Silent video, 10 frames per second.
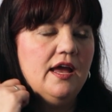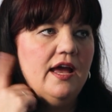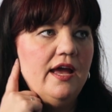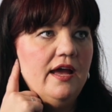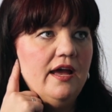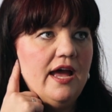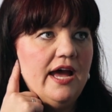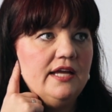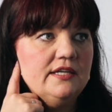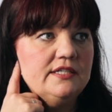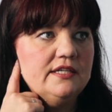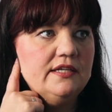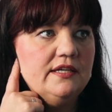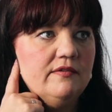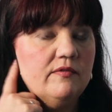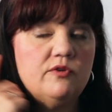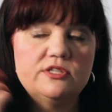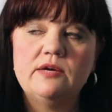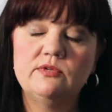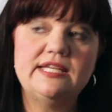
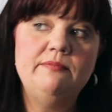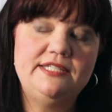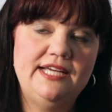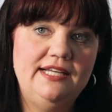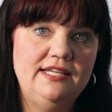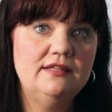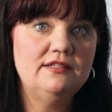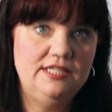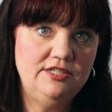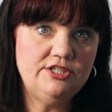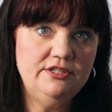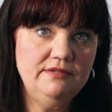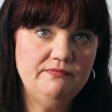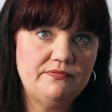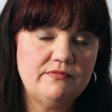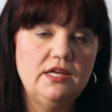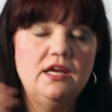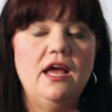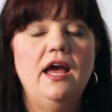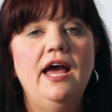Because I was imitating the teacher.
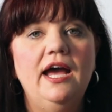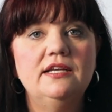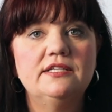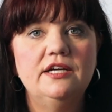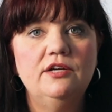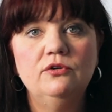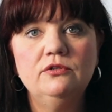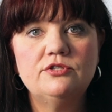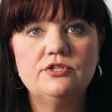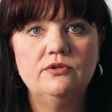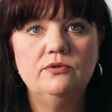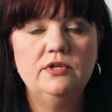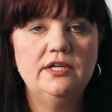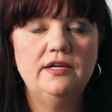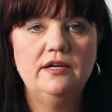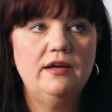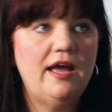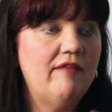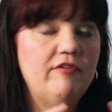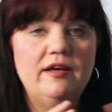And I also
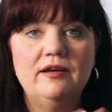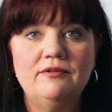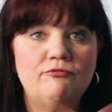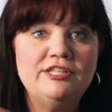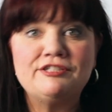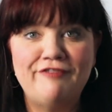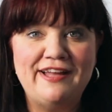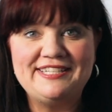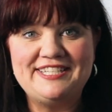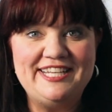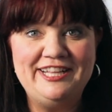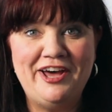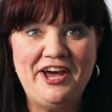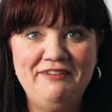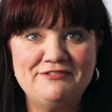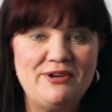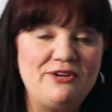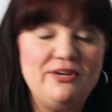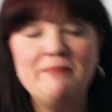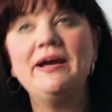have a rich fantasy life, so I
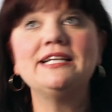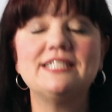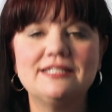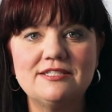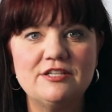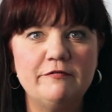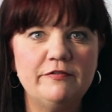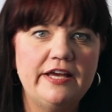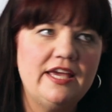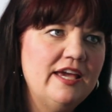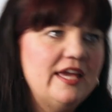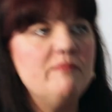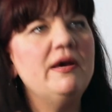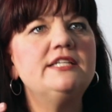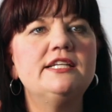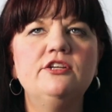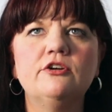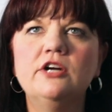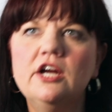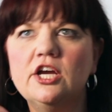could imagine stuff like, imagine
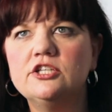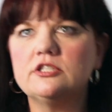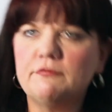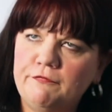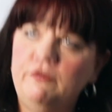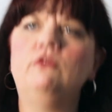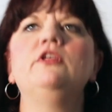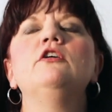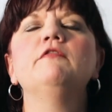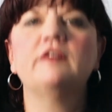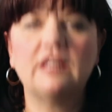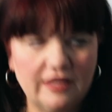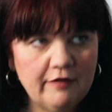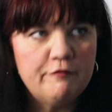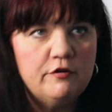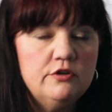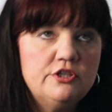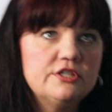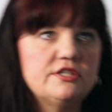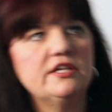you're just falling off a cliff or you're
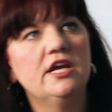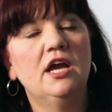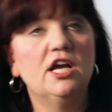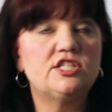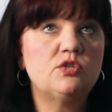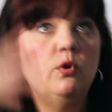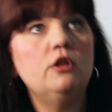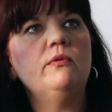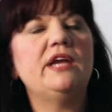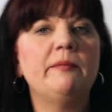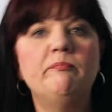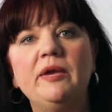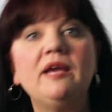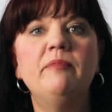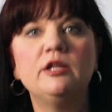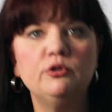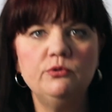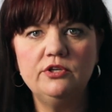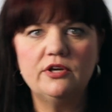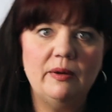just swallowing a big
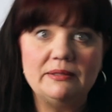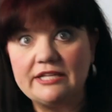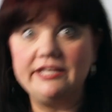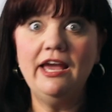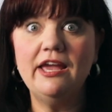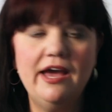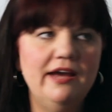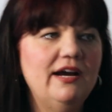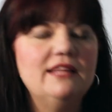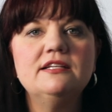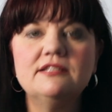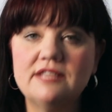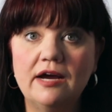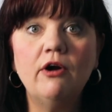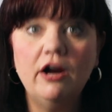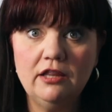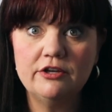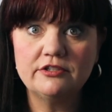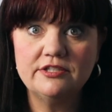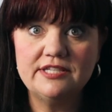balloon, you know. I thought, yeah, and this is how I
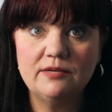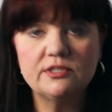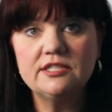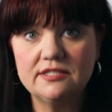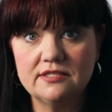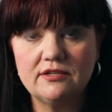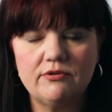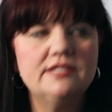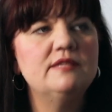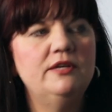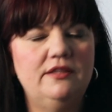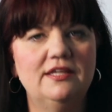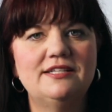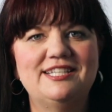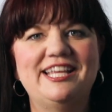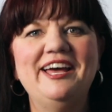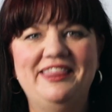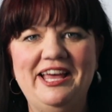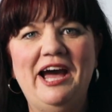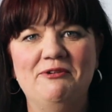learned to sing, which is crazy, but that's
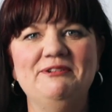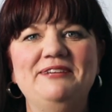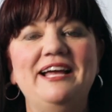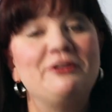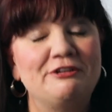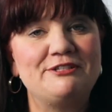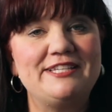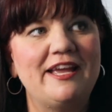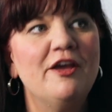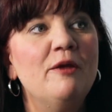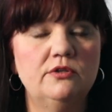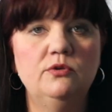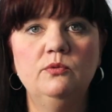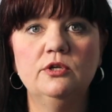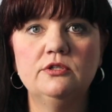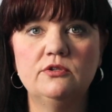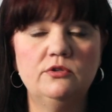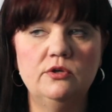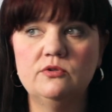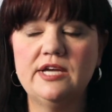how I learned to sing. Who
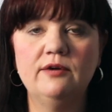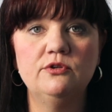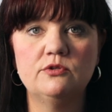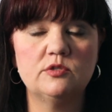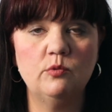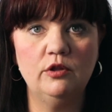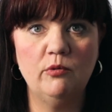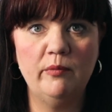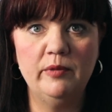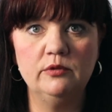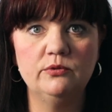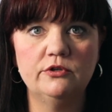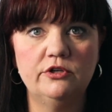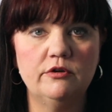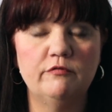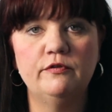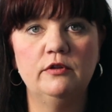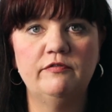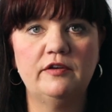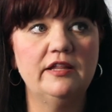knows how you swallow a balloon or, you know, fall
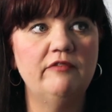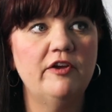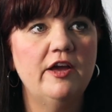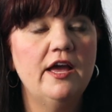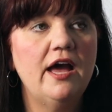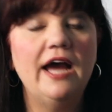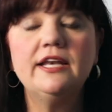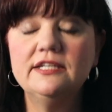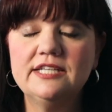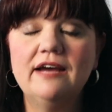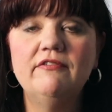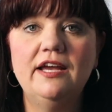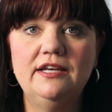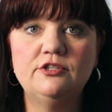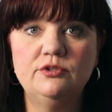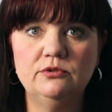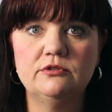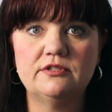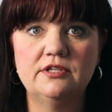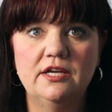off a cliff? I didn't have any
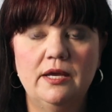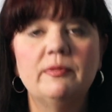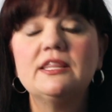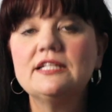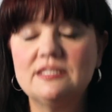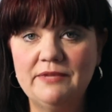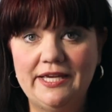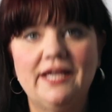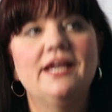tools, but that's me.